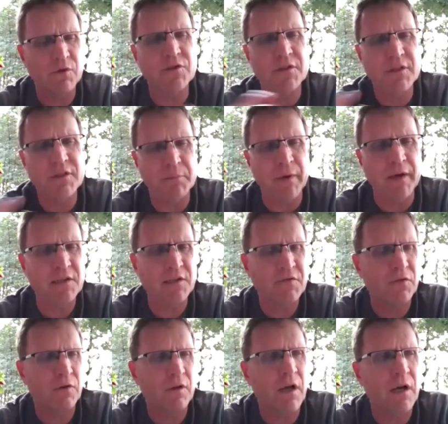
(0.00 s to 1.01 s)
which is the basis
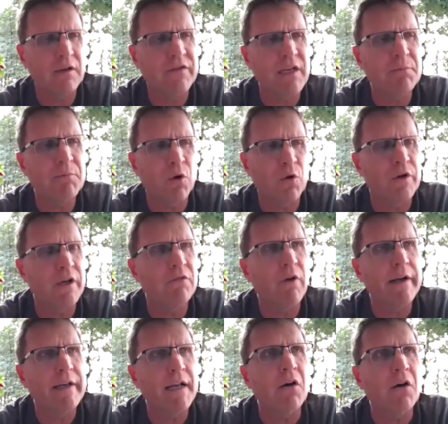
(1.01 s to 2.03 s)
for a lot of deep learning
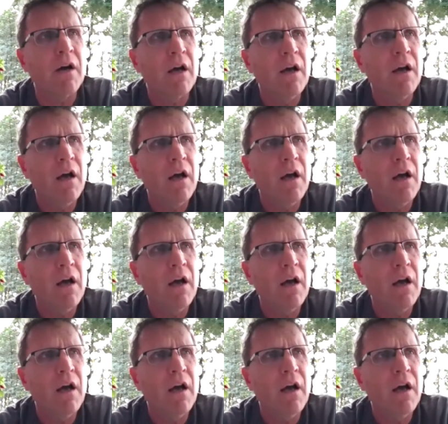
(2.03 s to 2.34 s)
right now.